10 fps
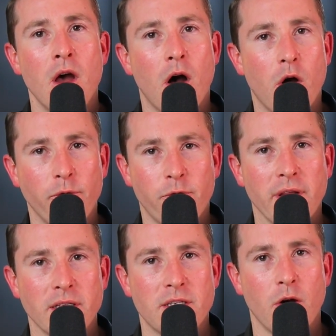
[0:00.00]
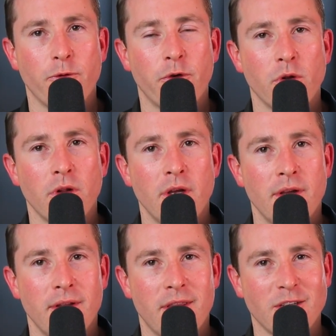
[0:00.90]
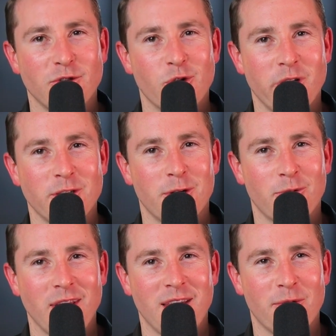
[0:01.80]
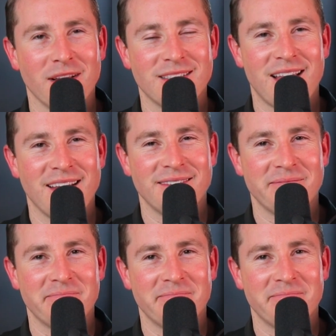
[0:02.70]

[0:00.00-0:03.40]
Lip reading: Hopefully it's helpful. Thanks for joining us on Rethink Real Estate.